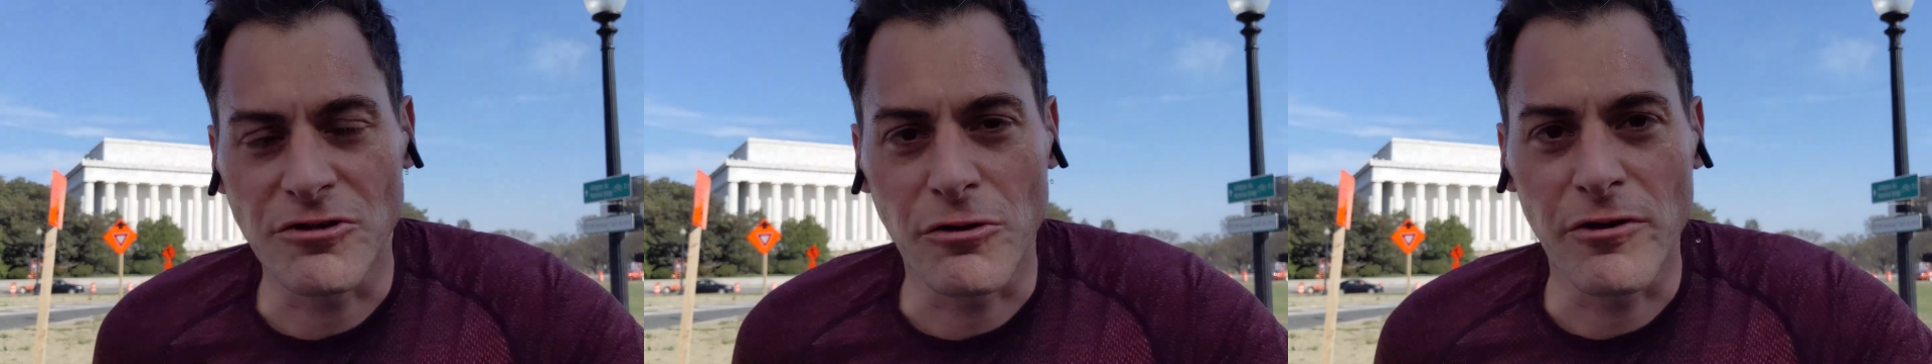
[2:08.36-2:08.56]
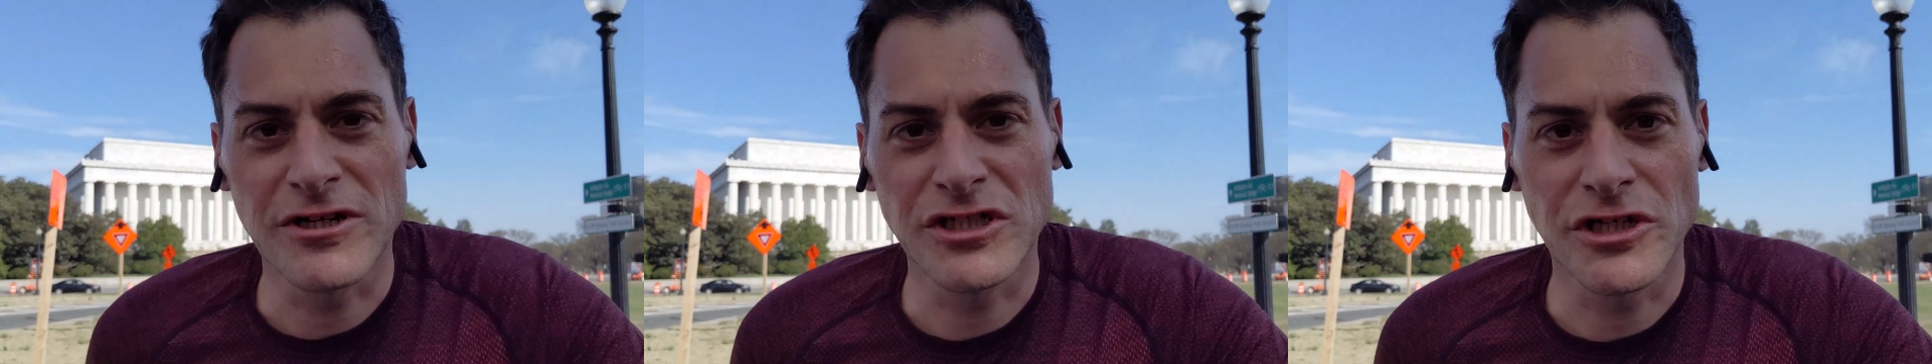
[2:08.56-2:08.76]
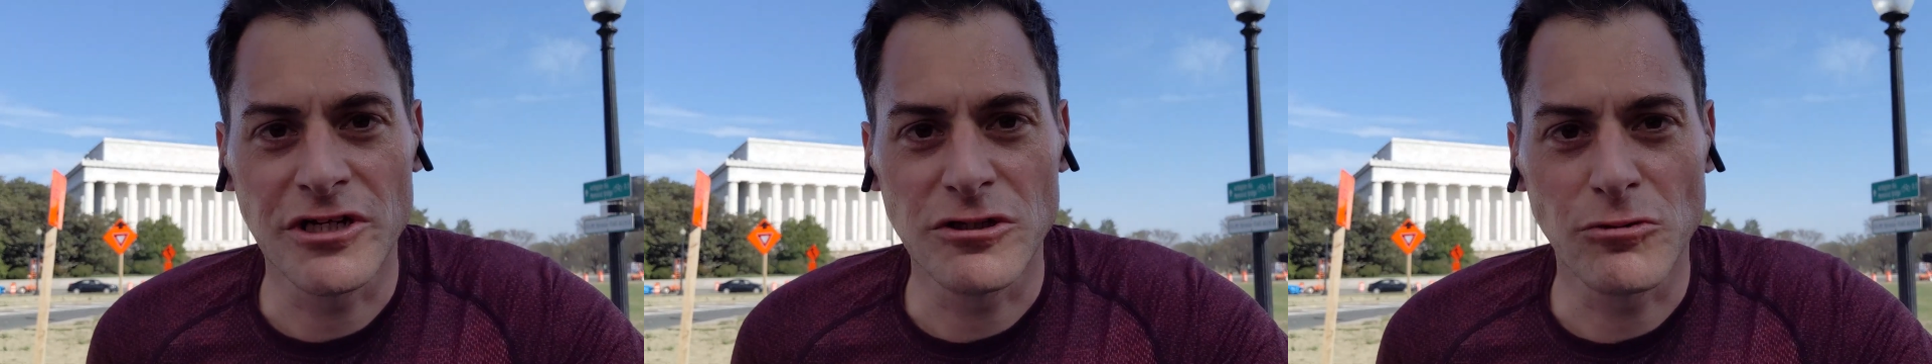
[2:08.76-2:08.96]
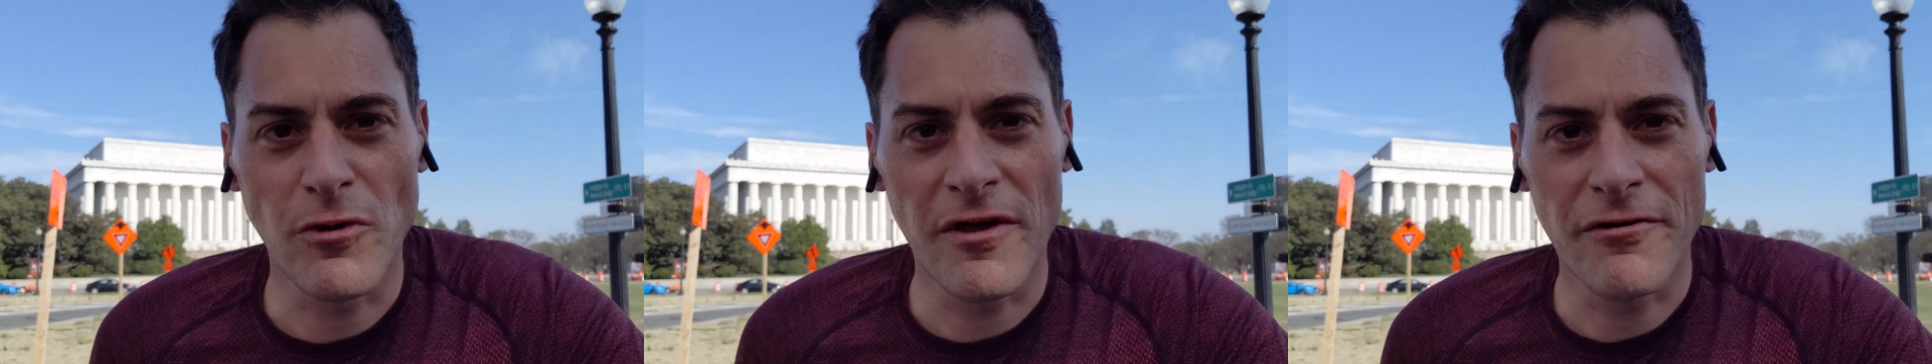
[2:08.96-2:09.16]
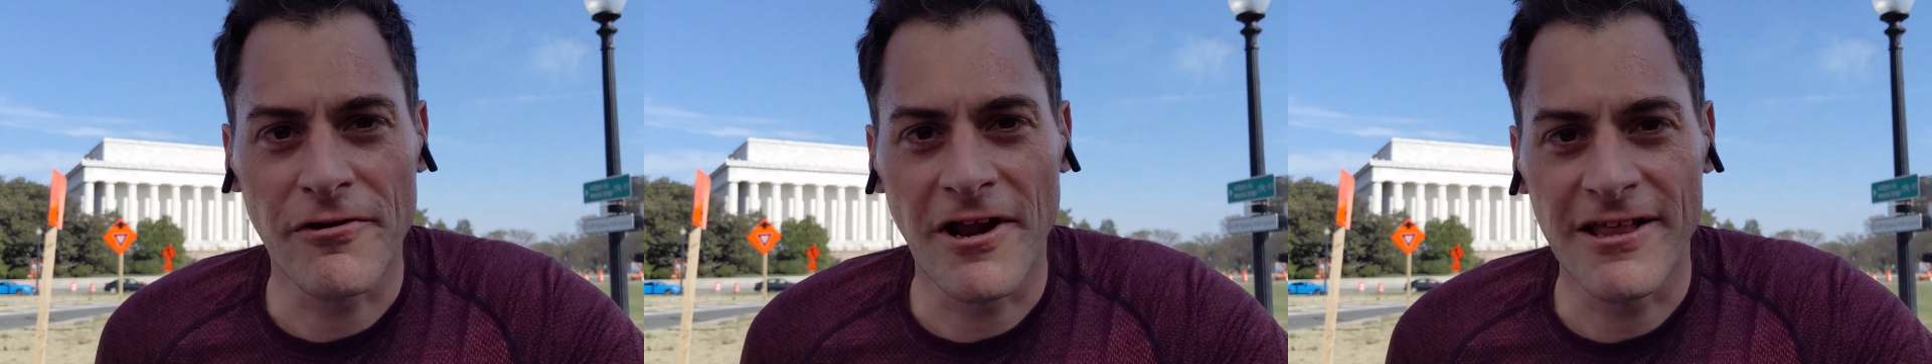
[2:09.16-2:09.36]
so the question is
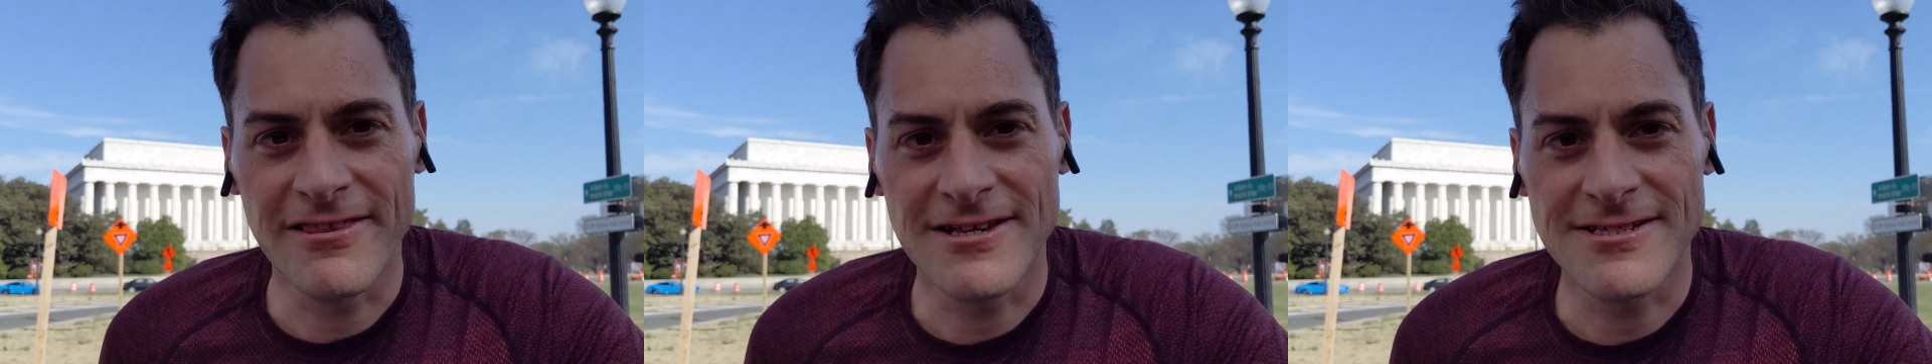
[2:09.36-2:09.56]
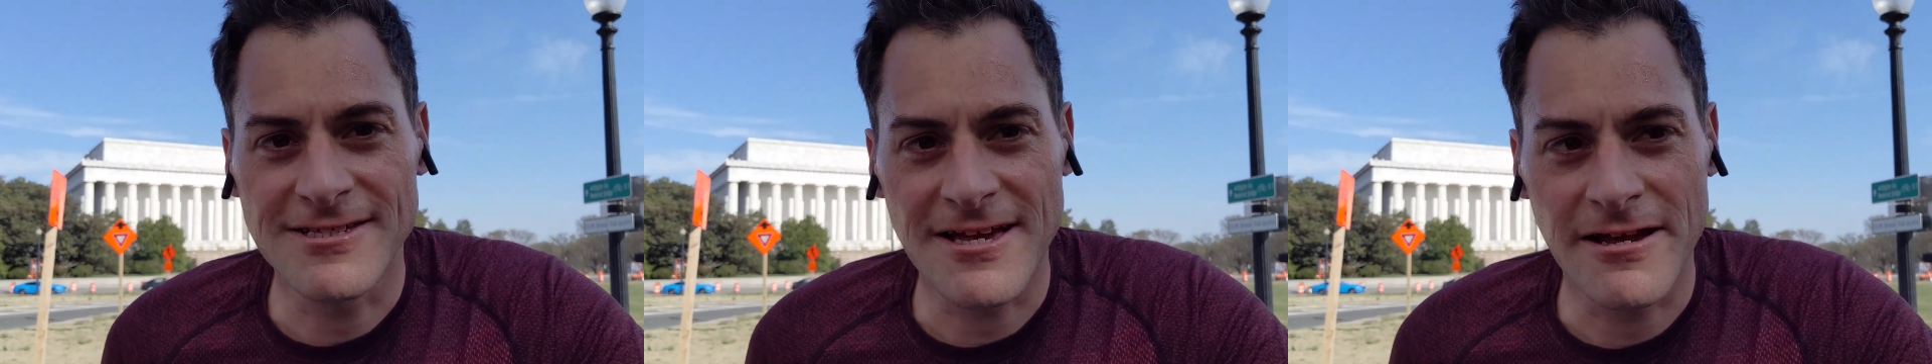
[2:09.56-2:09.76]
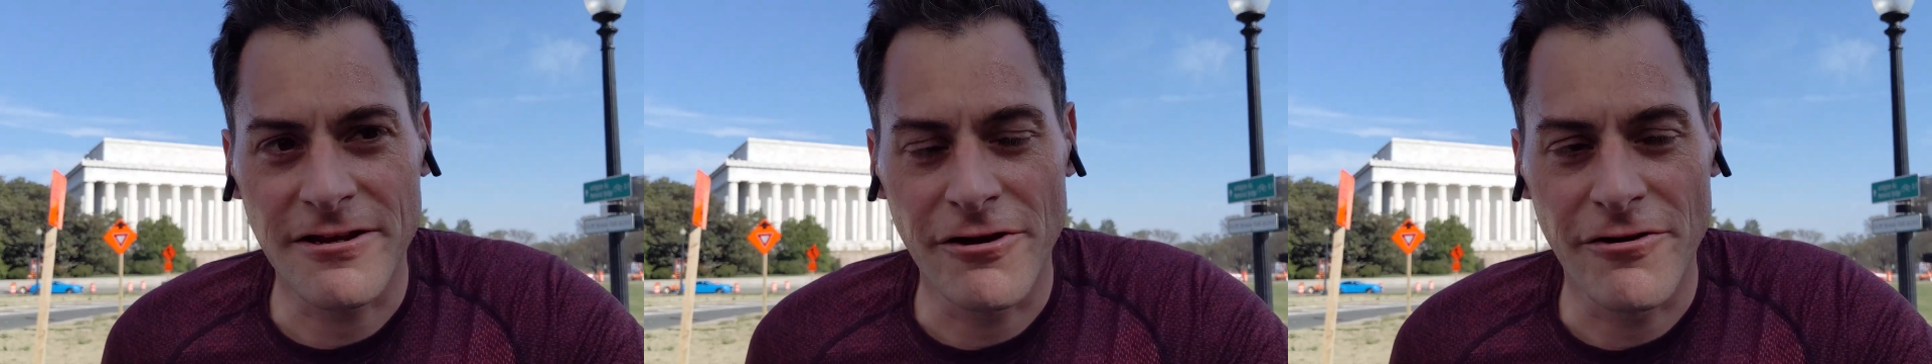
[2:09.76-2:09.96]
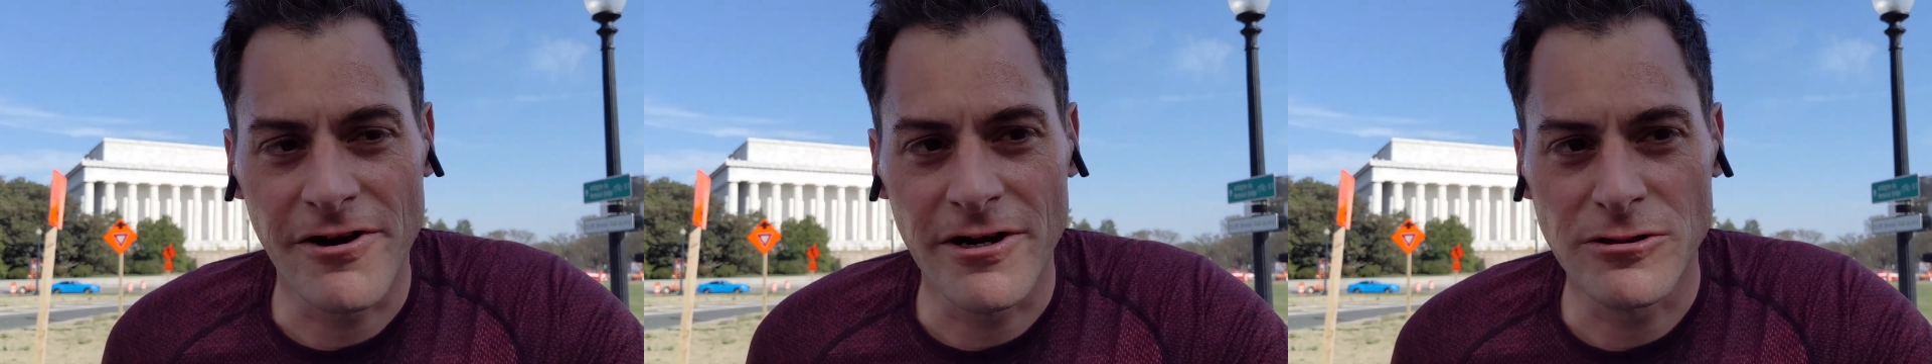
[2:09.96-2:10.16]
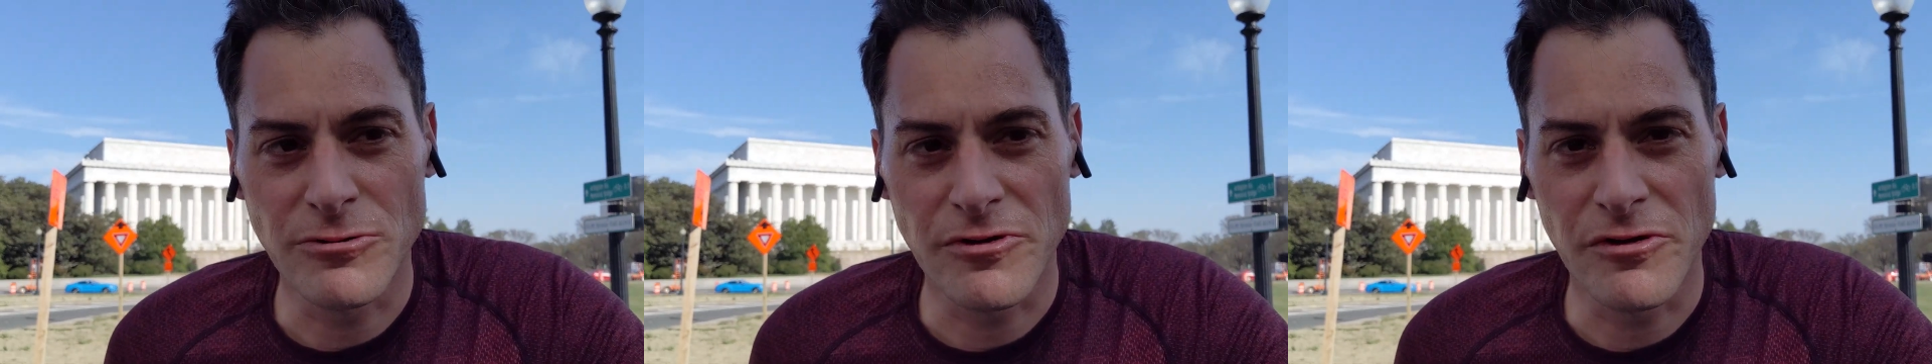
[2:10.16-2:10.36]
whether or not they stay in
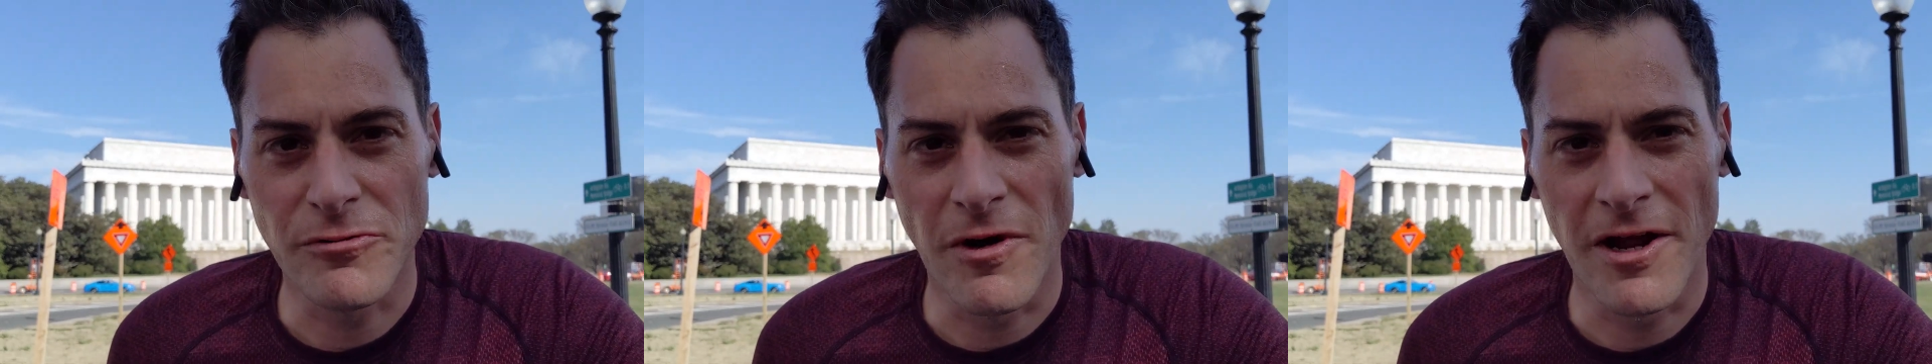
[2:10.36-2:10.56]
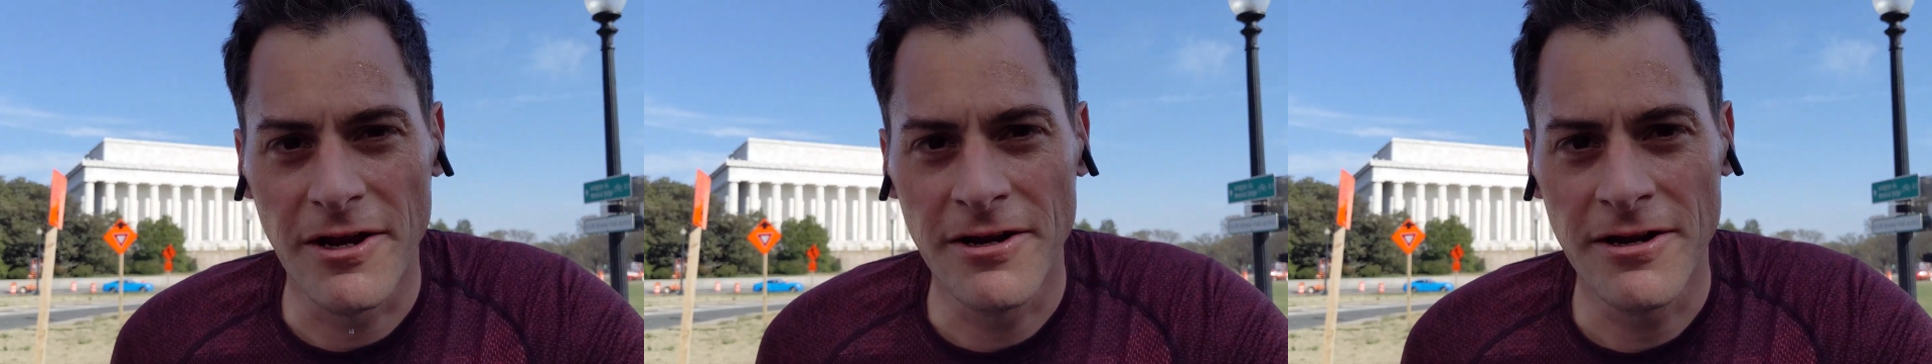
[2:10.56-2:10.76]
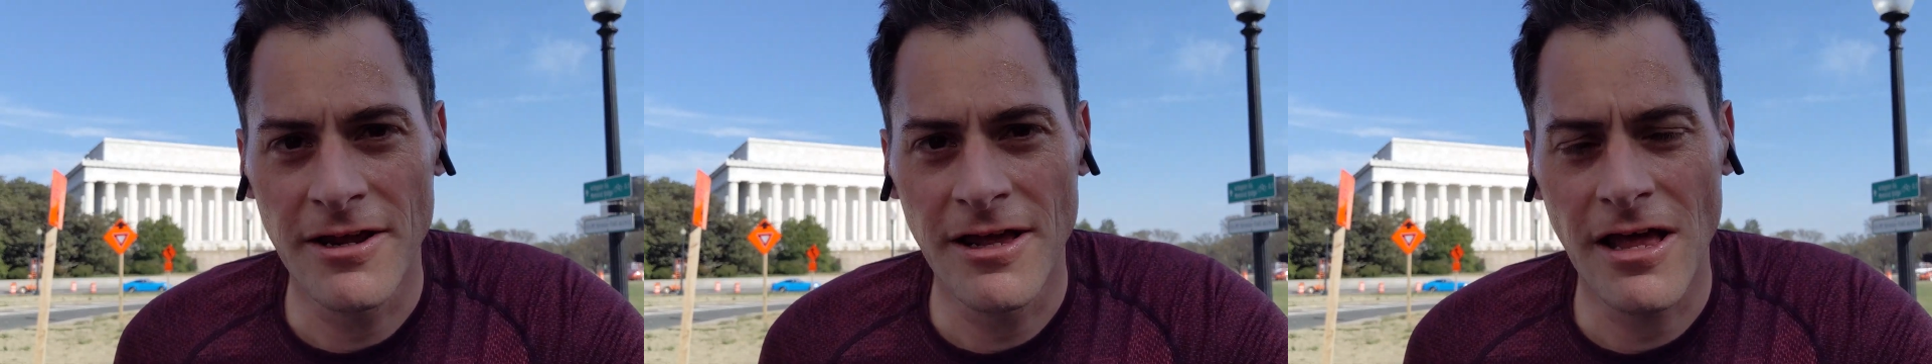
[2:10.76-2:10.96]
your ears when you run.